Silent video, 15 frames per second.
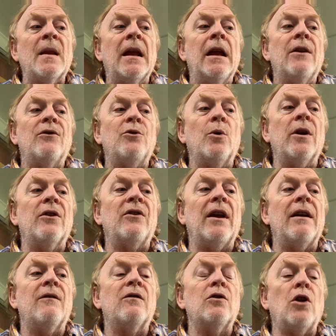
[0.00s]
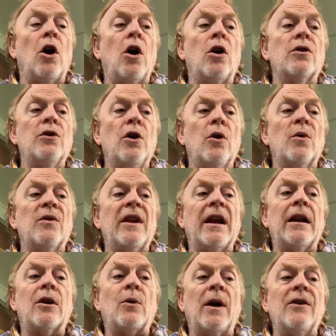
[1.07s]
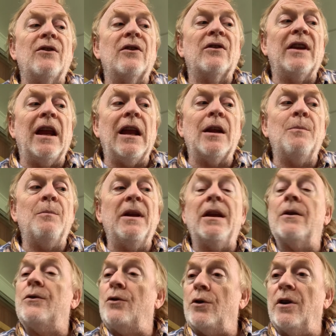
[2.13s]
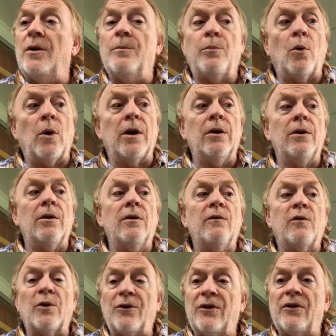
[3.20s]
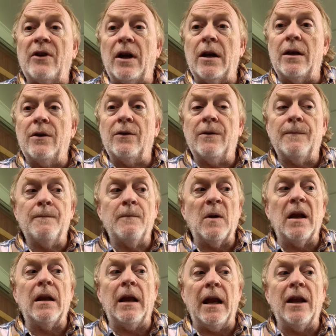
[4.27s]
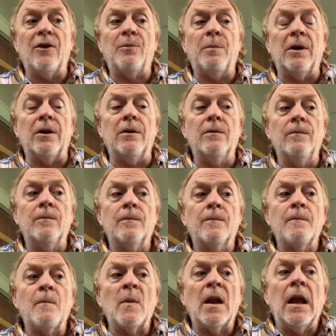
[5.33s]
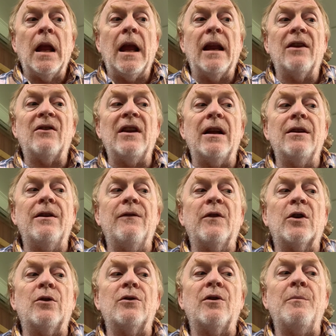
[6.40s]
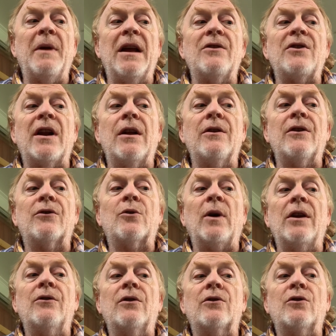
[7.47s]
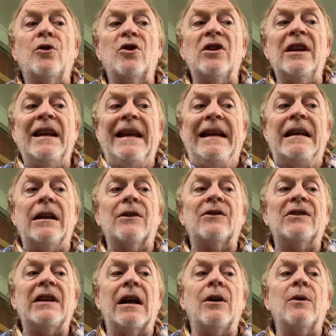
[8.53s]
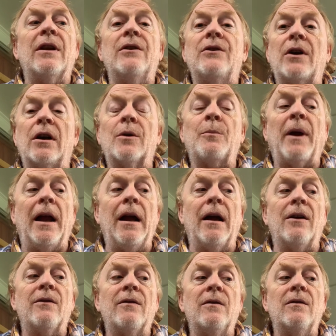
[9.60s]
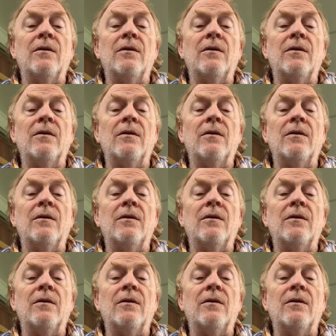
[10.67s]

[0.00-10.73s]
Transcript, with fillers: Historians have long known that a crisis can be a turning point for societies, and it has been. And it's not difficult to imagine how this crisis could lead us down a dark path,